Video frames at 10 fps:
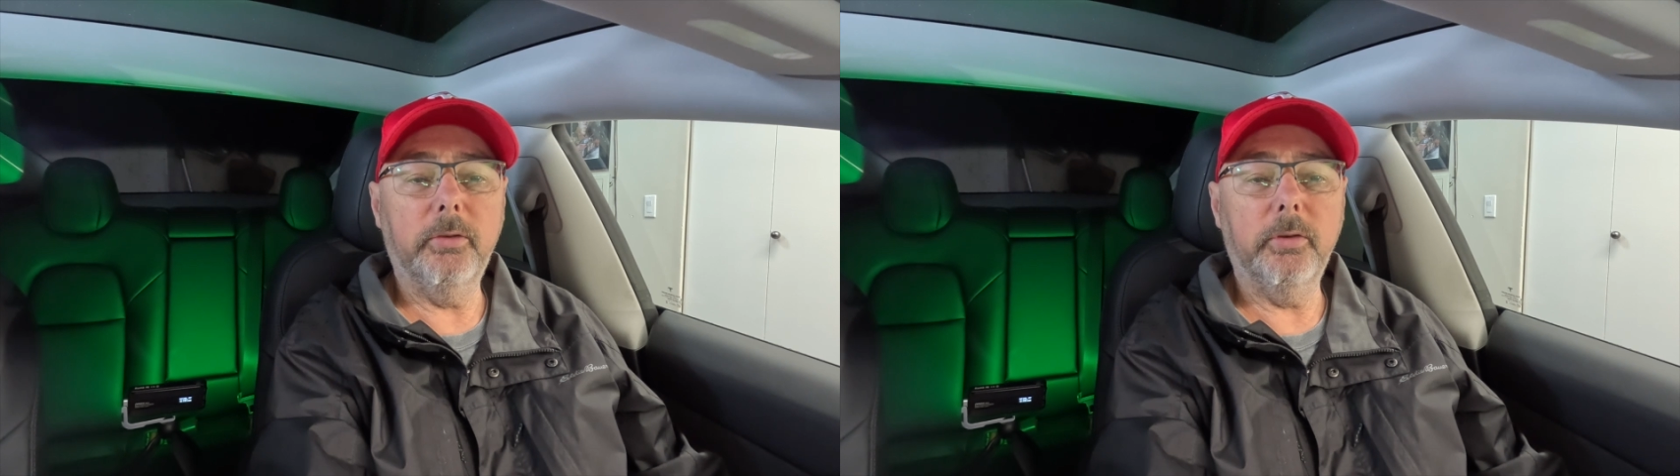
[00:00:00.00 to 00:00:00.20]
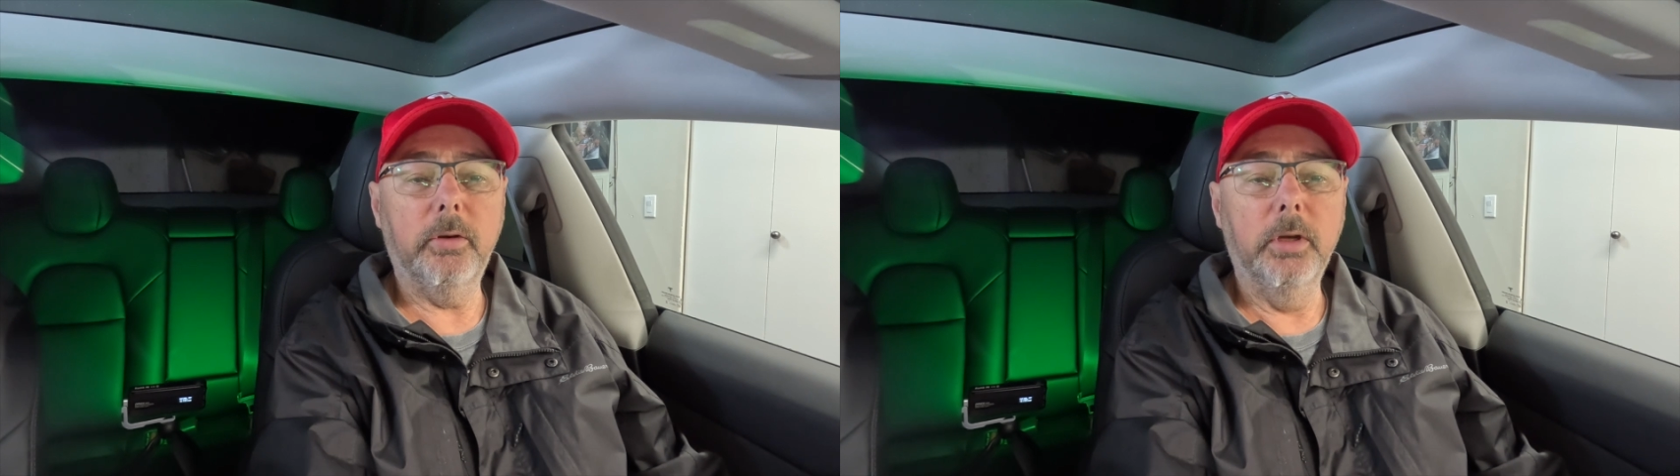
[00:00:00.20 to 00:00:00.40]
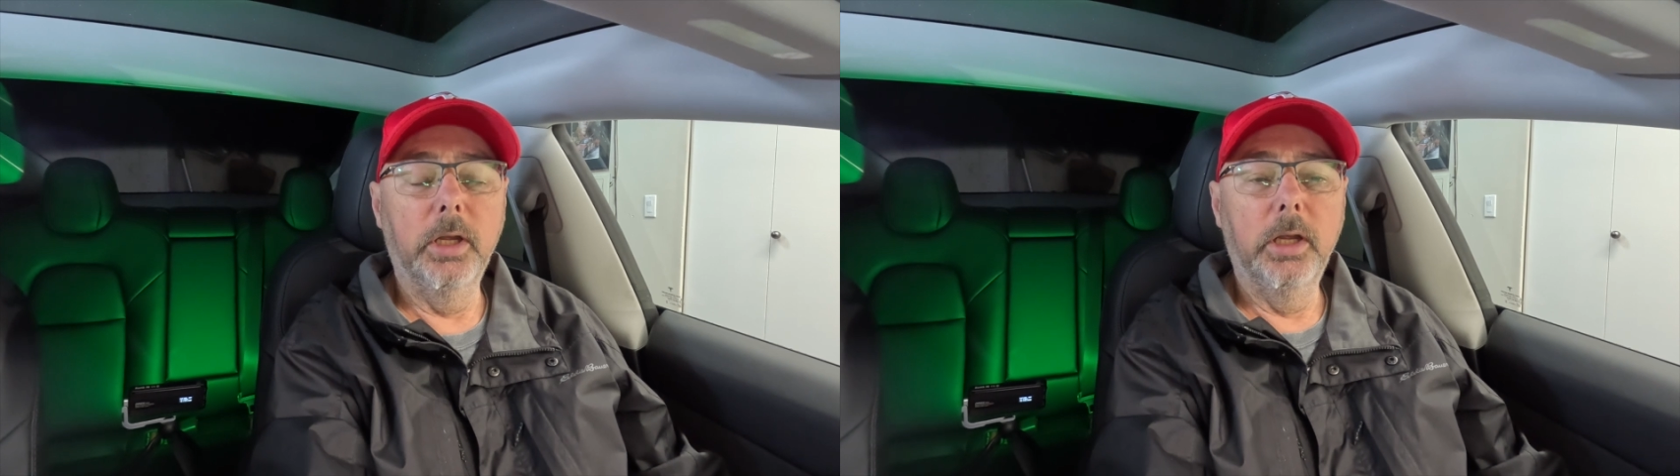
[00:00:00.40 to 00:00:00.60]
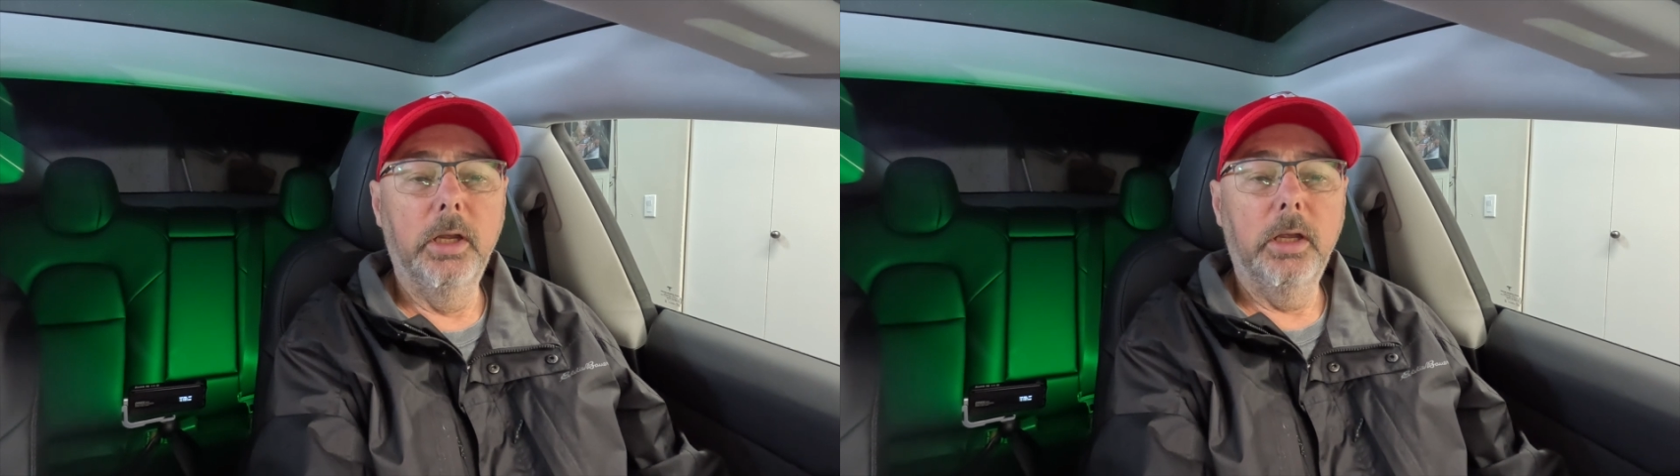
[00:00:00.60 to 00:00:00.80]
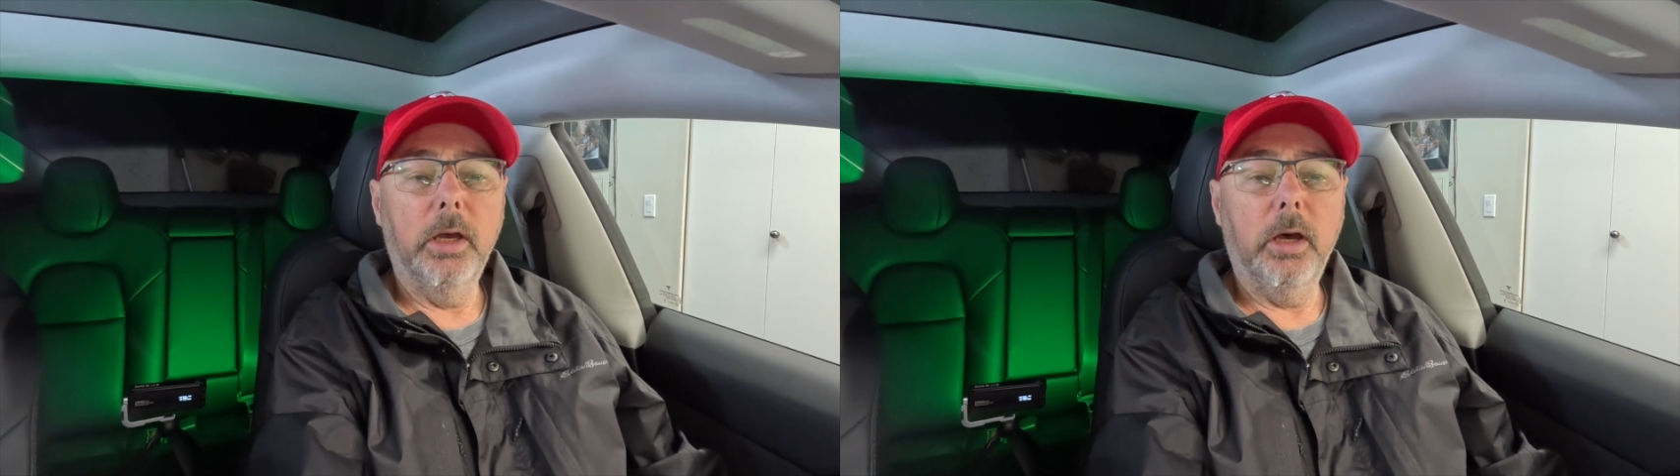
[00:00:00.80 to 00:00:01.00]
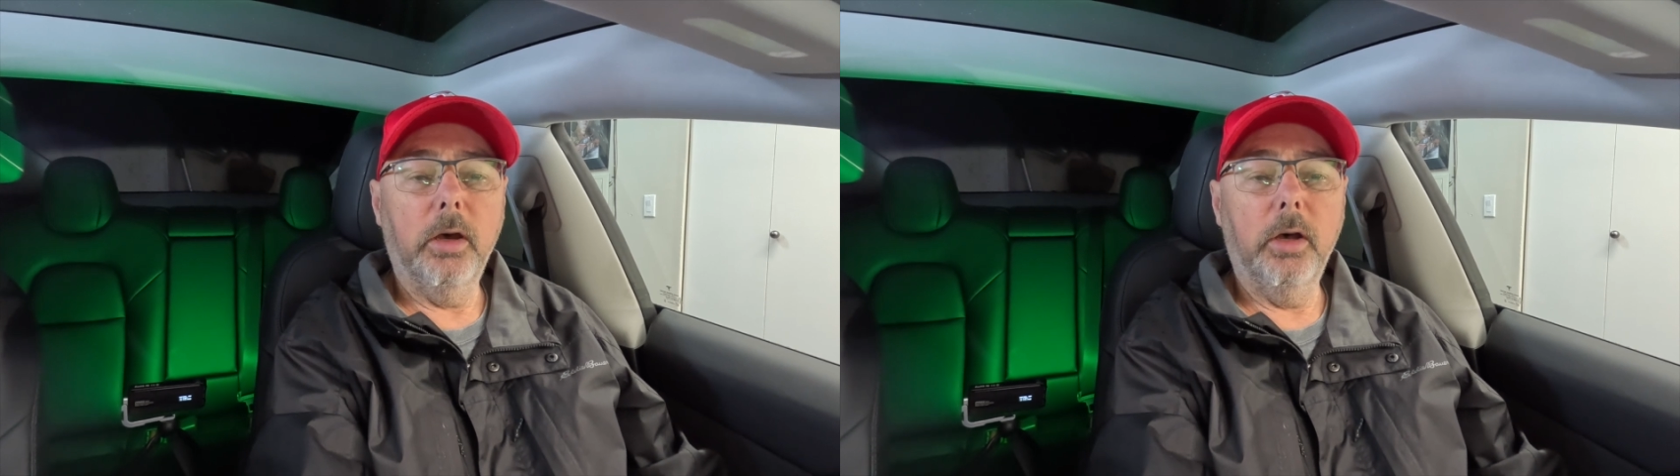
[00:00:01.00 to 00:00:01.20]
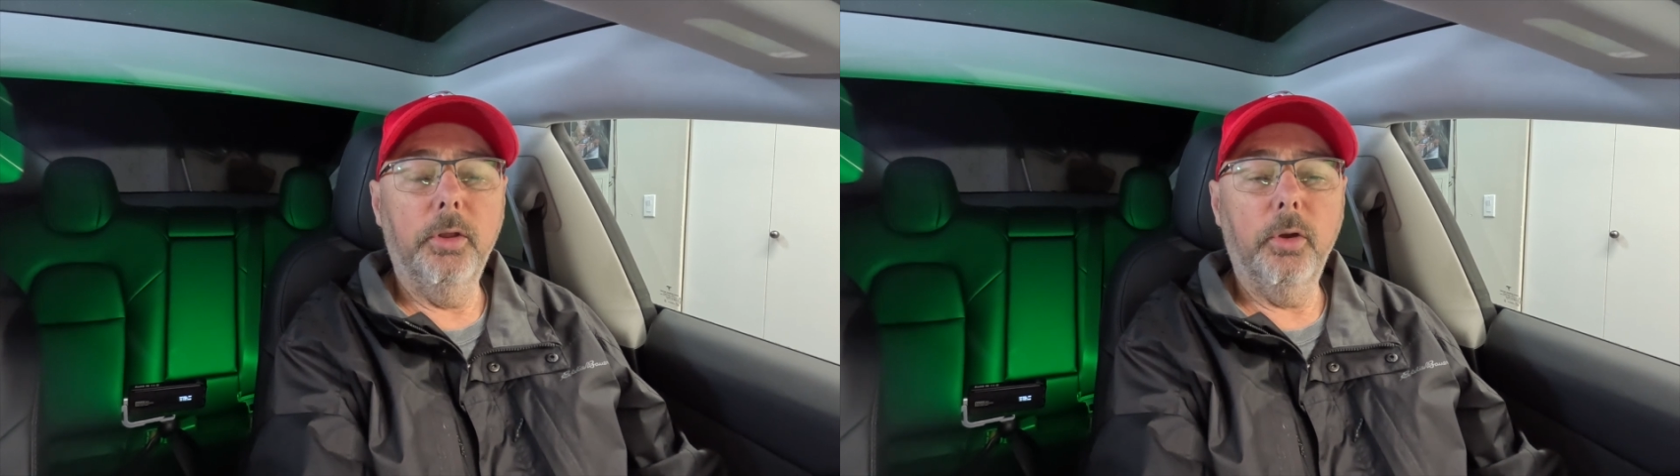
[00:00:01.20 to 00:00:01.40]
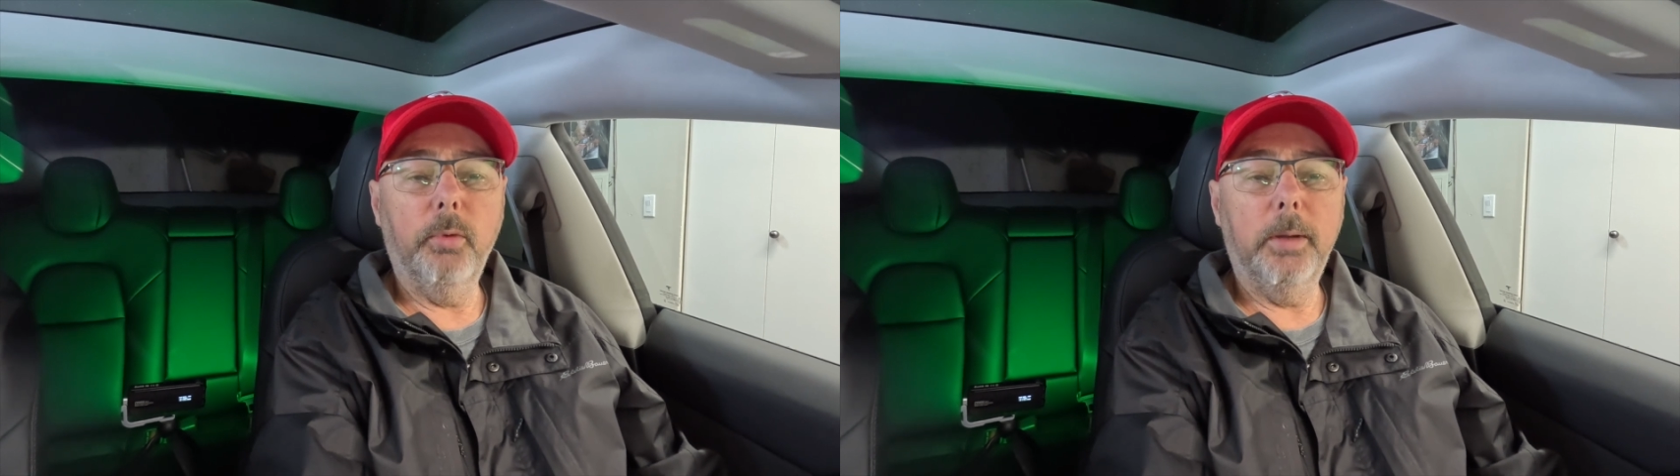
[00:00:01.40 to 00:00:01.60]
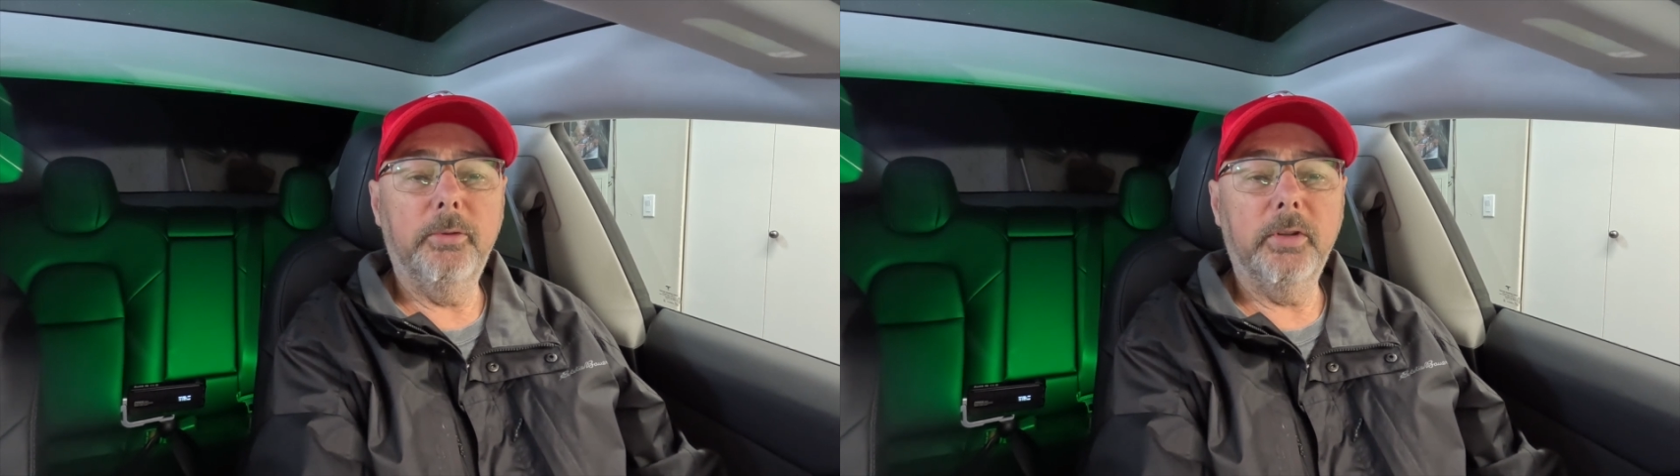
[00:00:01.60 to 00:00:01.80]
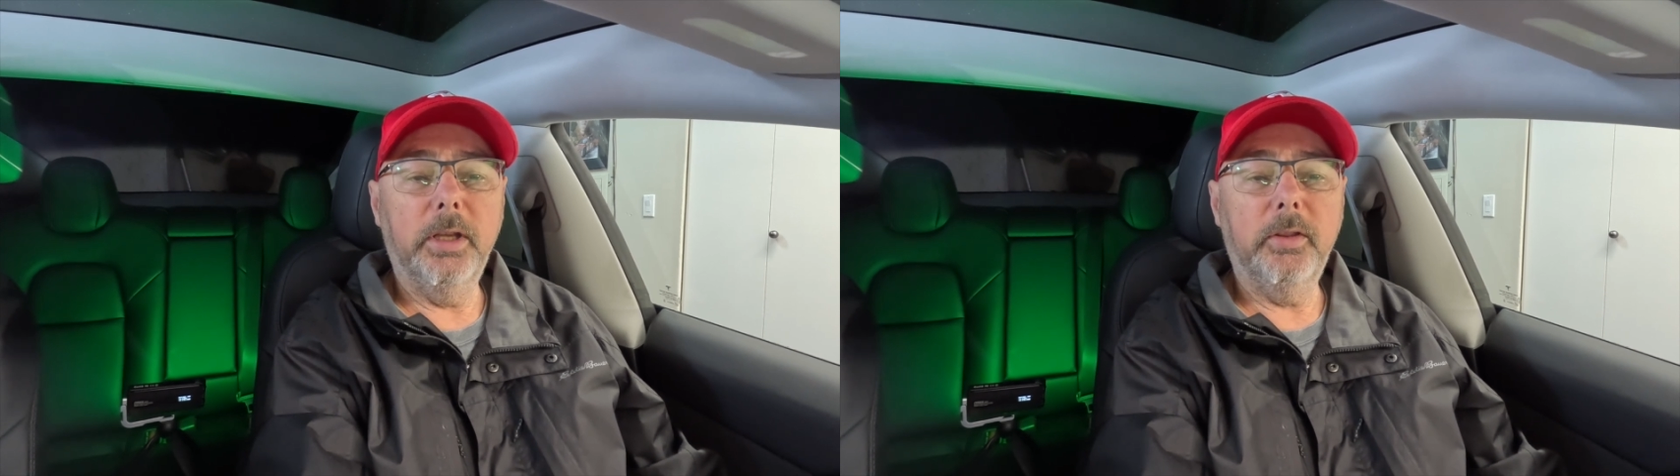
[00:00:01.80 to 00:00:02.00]
So on their
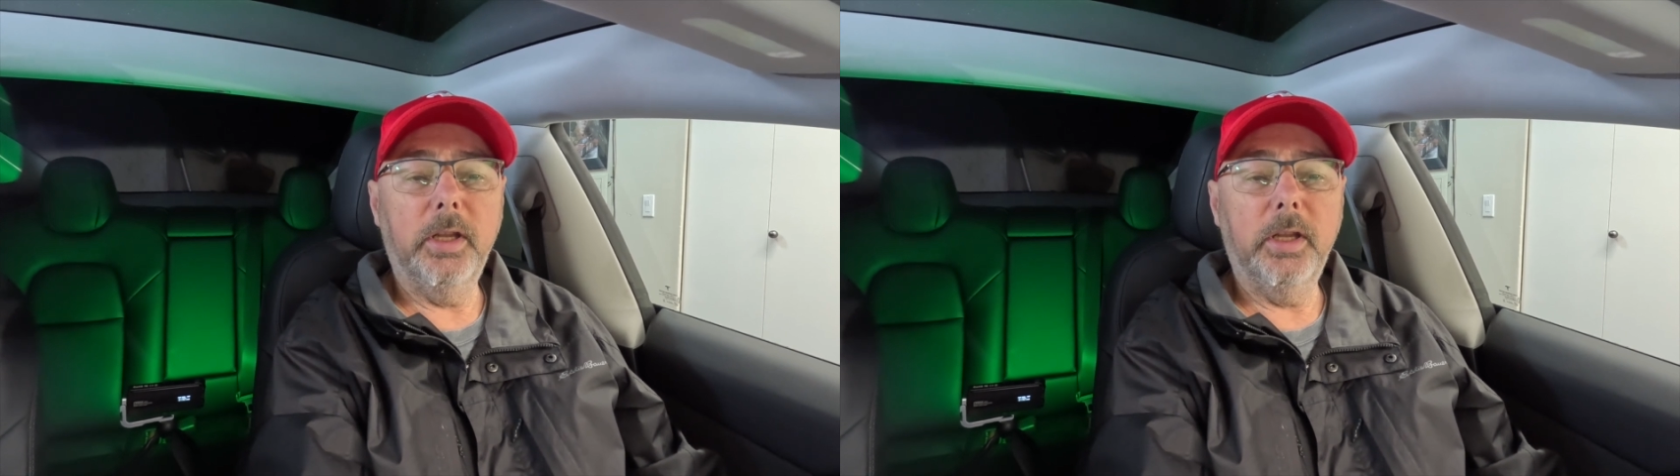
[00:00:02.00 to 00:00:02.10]
website,